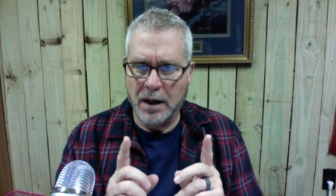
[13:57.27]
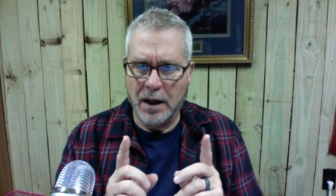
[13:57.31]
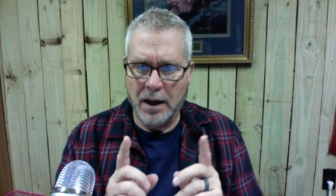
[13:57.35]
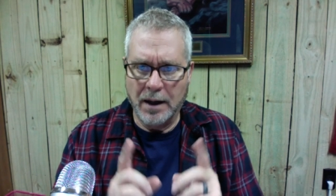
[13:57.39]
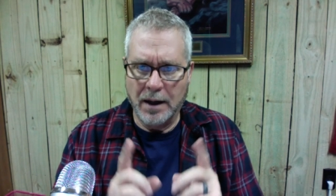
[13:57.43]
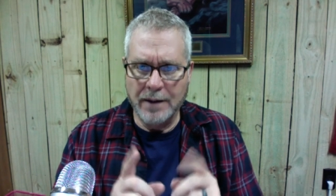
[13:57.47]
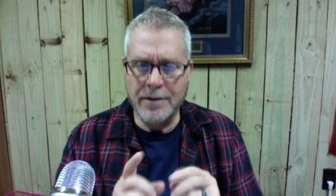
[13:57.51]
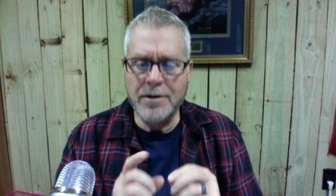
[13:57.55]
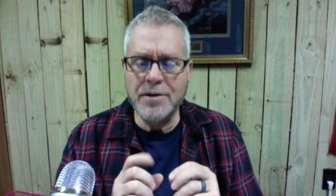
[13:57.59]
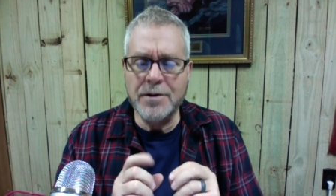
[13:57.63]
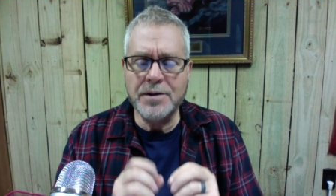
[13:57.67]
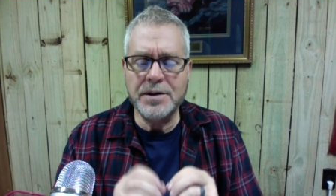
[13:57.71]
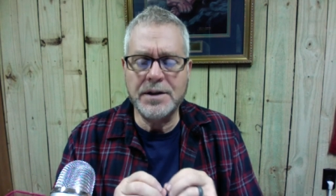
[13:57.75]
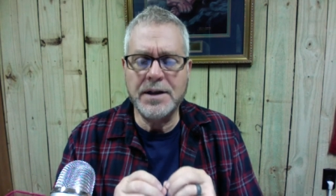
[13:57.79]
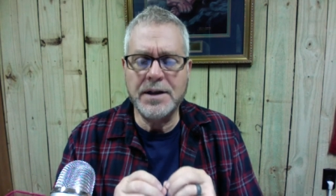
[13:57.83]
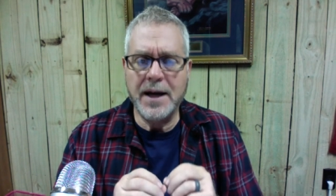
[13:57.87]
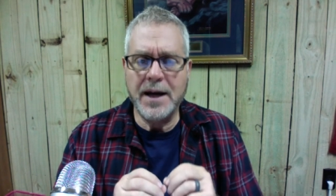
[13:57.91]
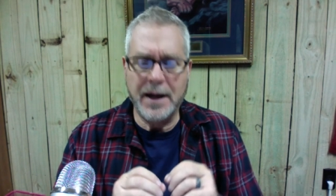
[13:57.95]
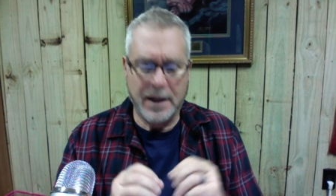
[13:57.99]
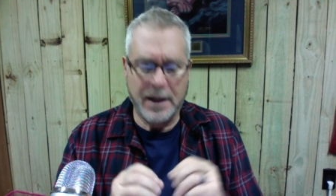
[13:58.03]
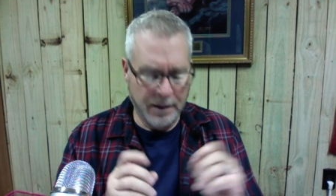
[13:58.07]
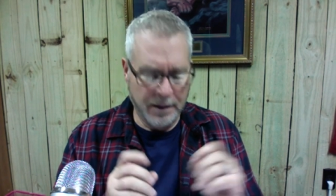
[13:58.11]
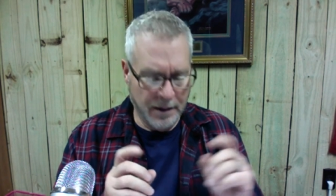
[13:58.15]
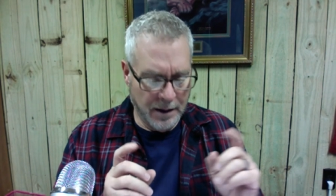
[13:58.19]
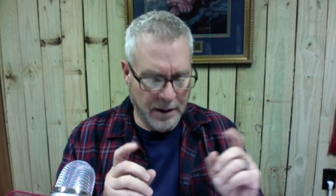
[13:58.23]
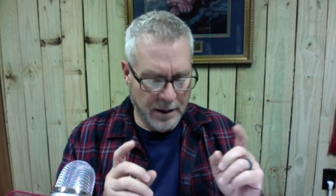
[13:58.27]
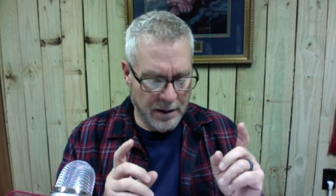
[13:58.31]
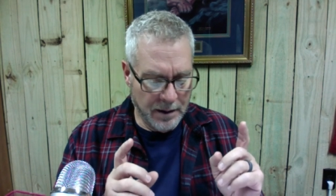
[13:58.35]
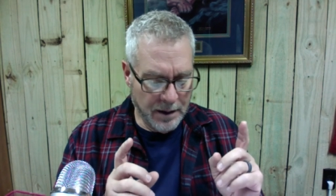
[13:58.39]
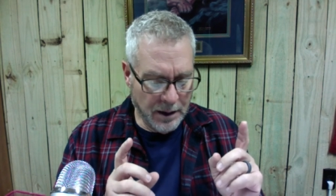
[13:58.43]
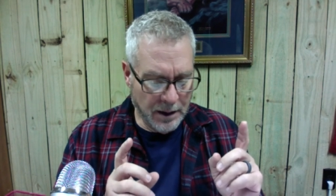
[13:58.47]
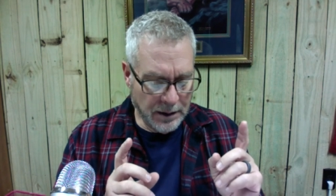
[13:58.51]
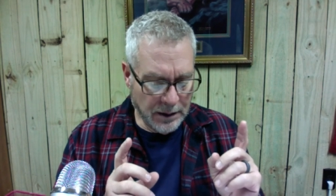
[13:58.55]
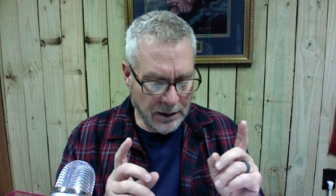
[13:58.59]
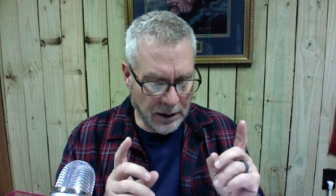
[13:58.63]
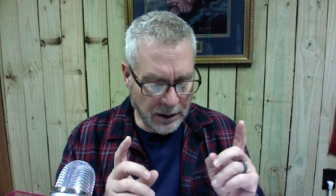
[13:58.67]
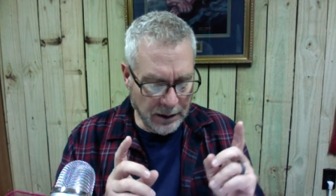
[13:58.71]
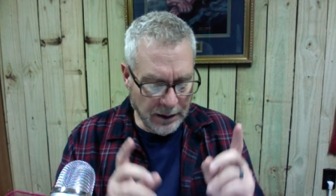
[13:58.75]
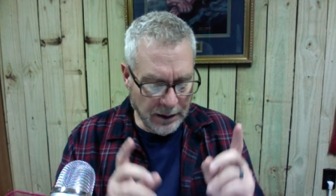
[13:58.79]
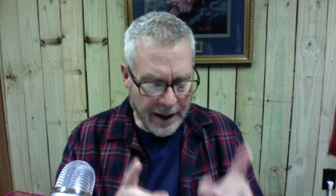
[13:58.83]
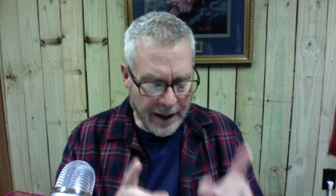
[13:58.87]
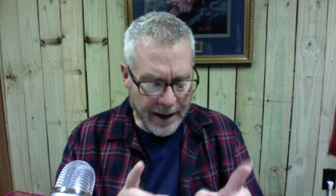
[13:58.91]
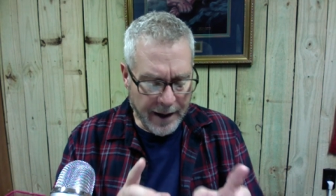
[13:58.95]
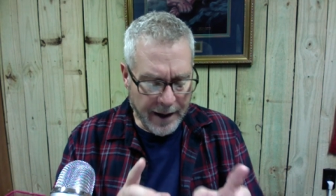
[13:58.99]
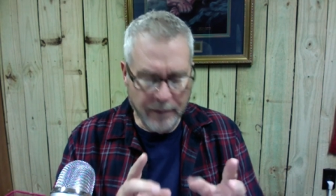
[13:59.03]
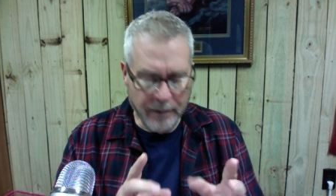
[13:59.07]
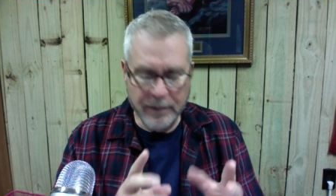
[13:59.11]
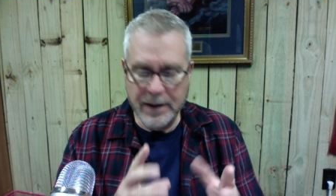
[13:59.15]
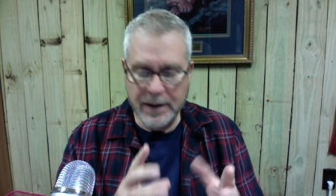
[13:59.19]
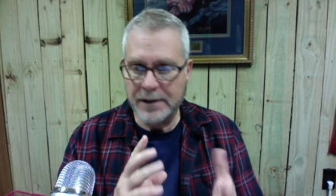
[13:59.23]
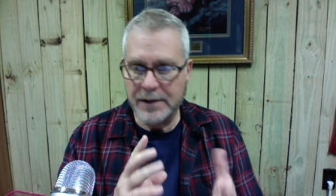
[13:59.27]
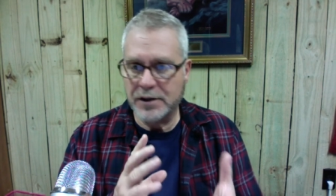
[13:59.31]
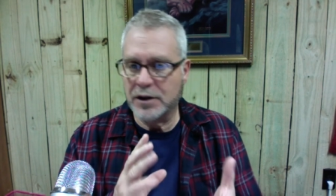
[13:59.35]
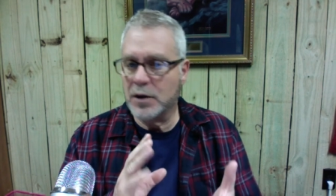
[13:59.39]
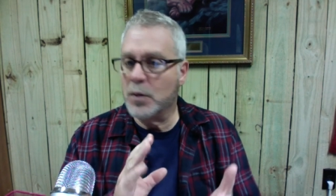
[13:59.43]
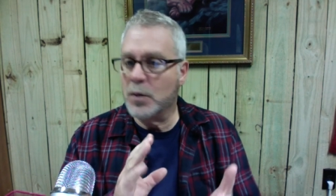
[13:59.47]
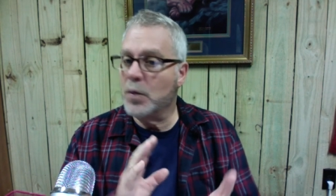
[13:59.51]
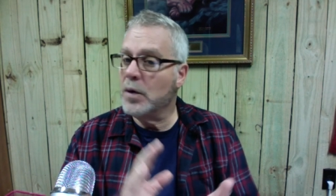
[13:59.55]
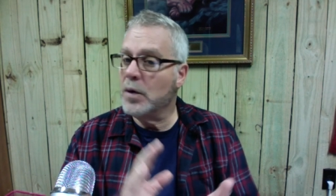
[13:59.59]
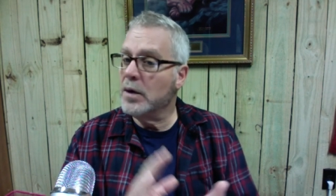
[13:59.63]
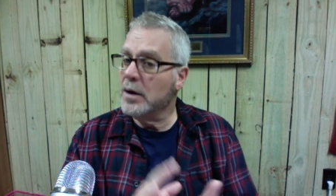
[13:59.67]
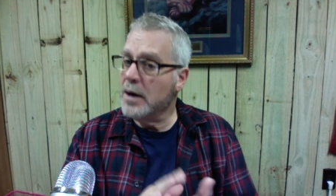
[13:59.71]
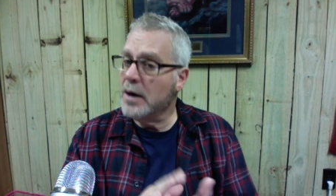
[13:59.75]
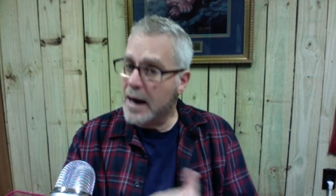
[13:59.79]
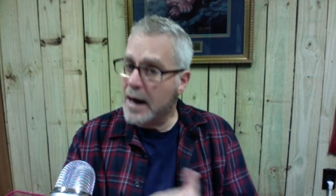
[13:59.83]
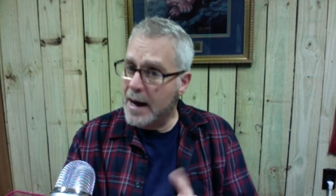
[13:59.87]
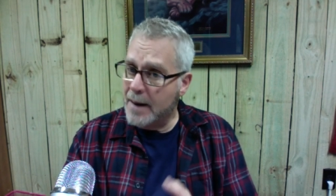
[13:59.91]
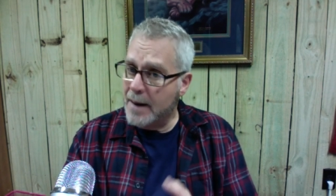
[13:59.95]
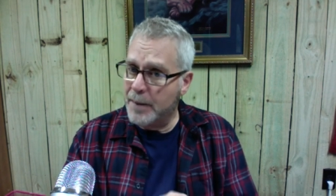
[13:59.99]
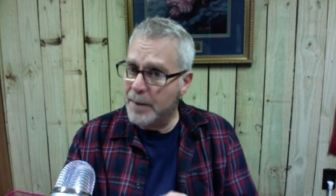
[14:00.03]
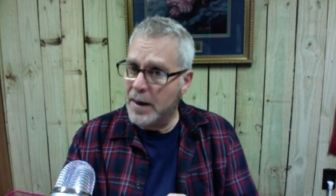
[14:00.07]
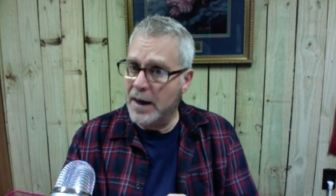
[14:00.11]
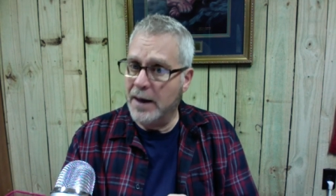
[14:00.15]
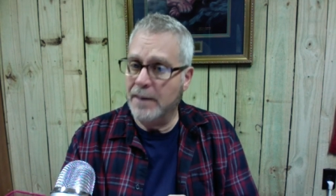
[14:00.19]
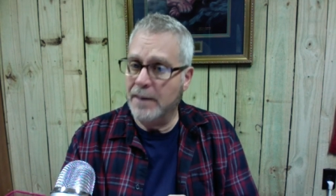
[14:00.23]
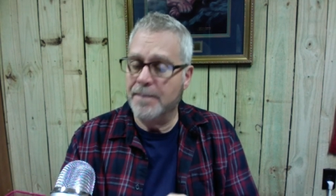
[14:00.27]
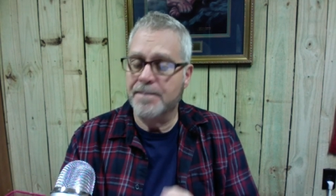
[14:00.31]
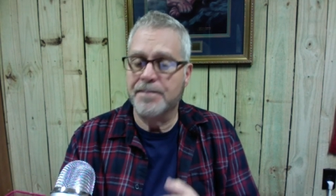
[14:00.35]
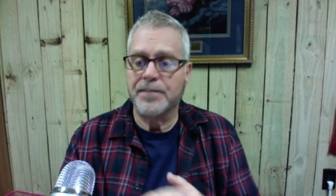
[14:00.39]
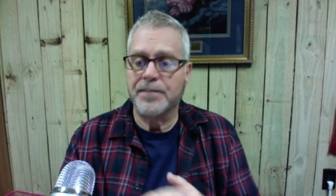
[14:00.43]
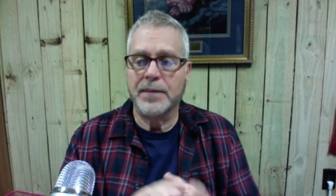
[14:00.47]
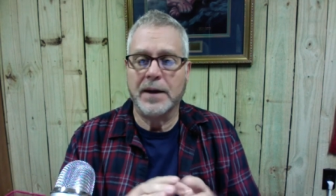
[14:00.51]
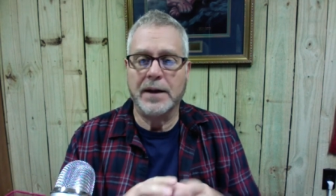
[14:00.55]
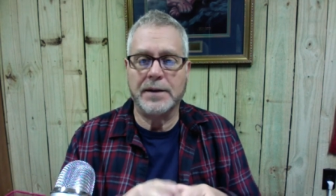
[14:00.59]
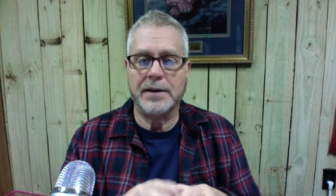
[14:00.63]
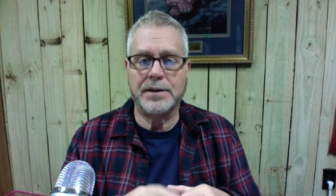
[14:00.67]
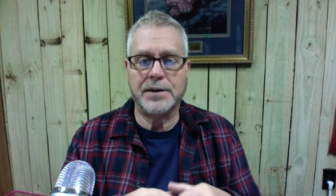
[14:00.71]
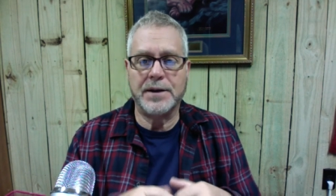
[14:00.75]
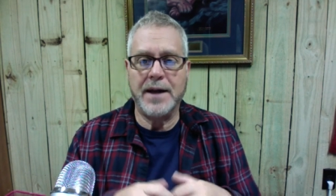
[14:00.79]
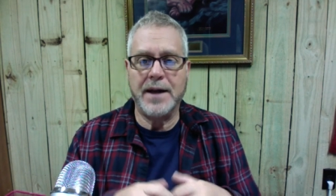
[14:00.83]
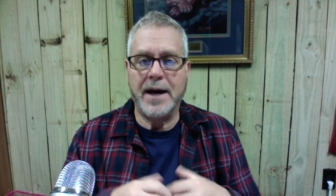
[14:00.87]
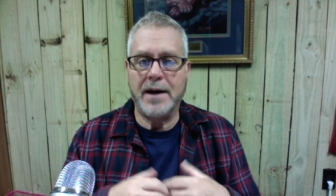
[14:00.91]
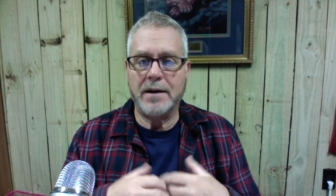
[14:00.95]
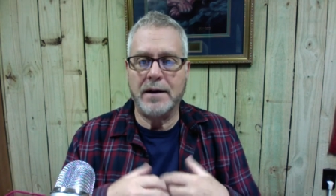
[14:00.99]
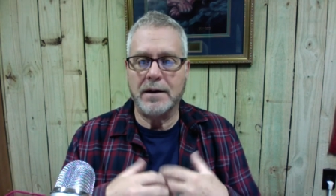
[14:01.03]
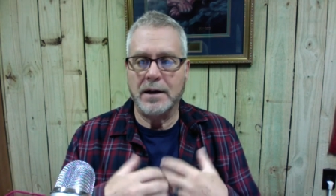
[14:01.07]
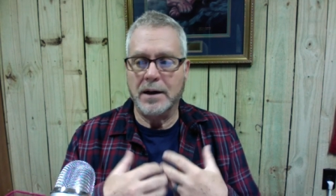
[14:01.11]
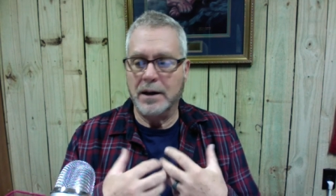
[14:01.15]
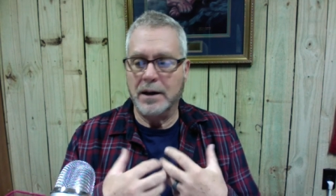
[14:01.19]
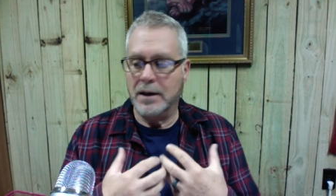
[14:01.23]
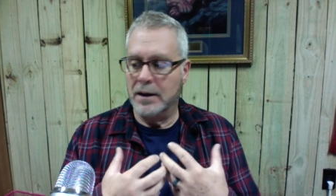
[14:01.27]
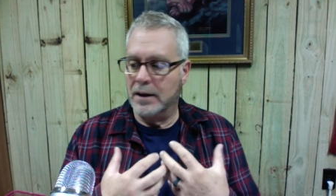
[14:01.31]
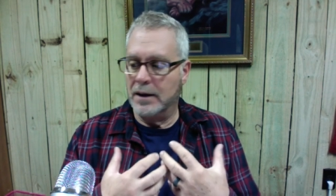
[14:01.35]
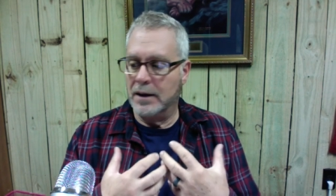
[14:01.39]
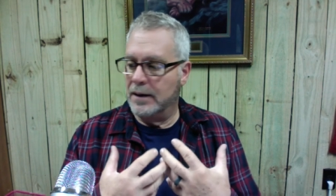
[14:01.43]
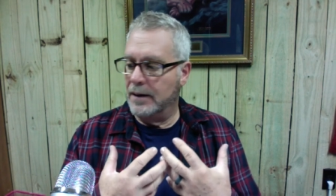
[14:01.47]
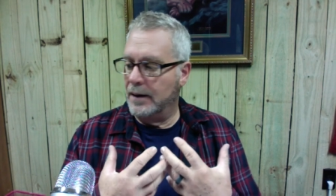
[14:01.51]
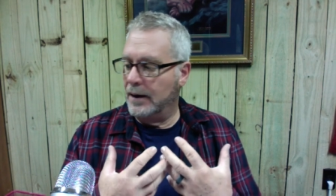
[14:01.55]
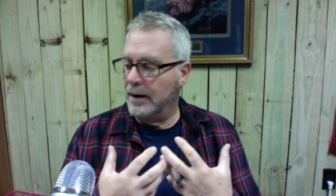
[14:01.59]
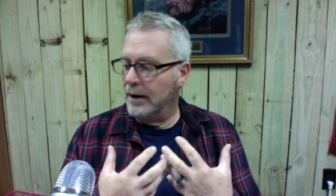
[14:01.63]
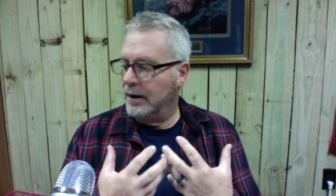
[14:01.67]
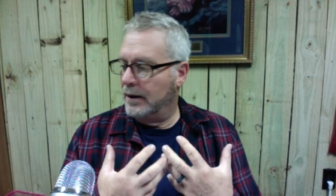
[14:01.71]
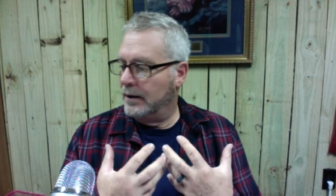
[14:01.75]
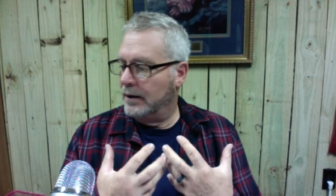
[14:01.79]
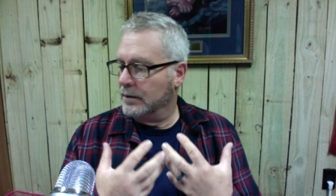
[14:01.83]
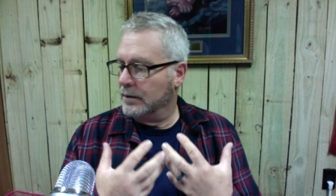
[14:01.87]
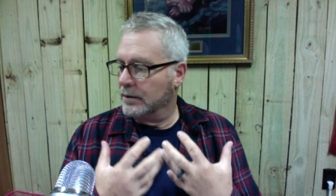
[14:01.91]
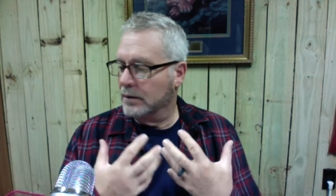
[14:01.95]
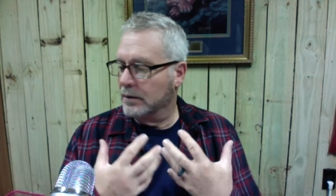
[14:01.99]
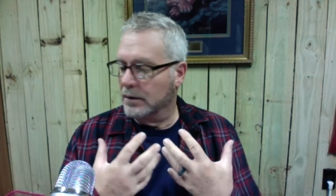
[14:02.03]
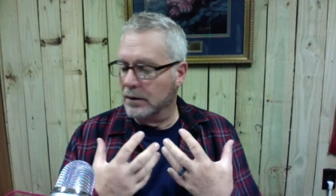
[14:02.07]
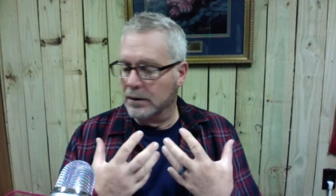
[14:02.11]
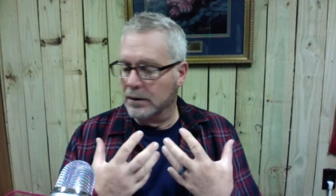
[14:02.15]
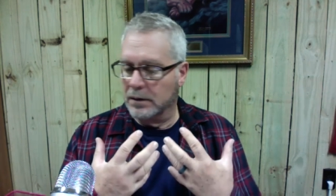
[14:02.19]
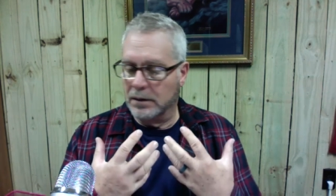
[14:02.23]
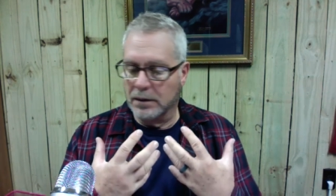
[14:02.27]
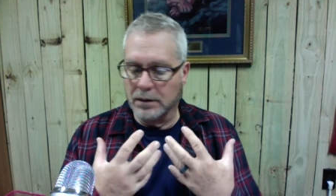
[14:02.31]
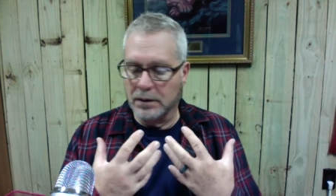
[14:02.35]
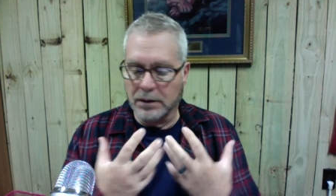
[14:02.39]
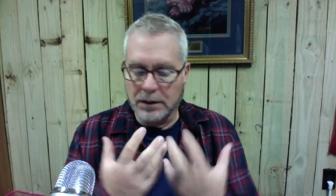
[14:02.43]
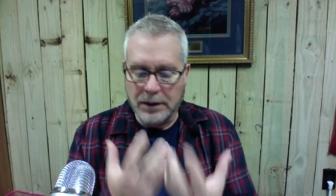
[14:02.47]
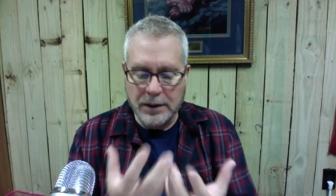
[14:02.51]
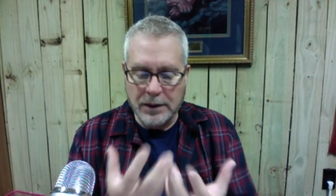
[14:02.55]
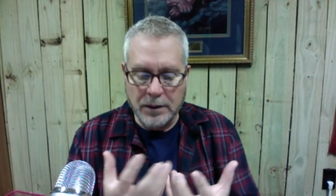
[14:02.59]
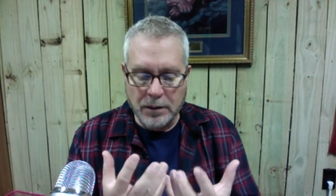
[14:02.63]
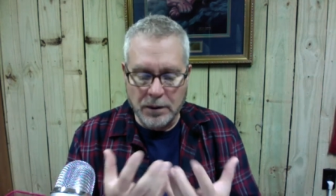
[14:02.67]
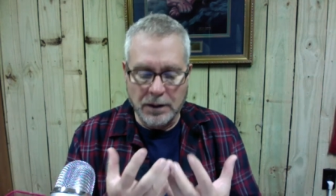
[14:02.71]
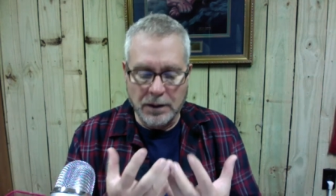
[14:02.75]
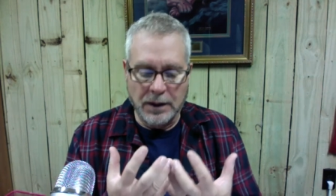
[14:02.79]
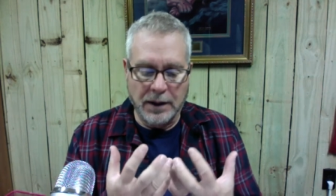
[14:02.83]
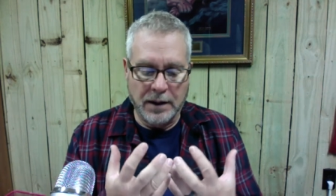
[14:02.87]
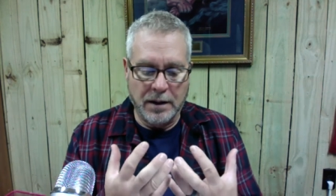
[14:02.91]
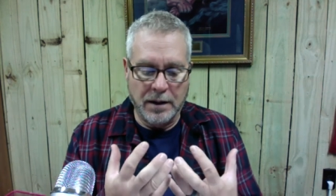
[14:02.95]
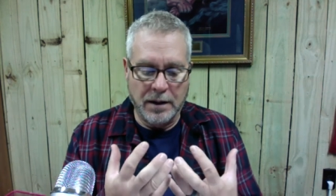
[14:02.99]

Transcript: Understand that the love, that's the word agape, it's that literally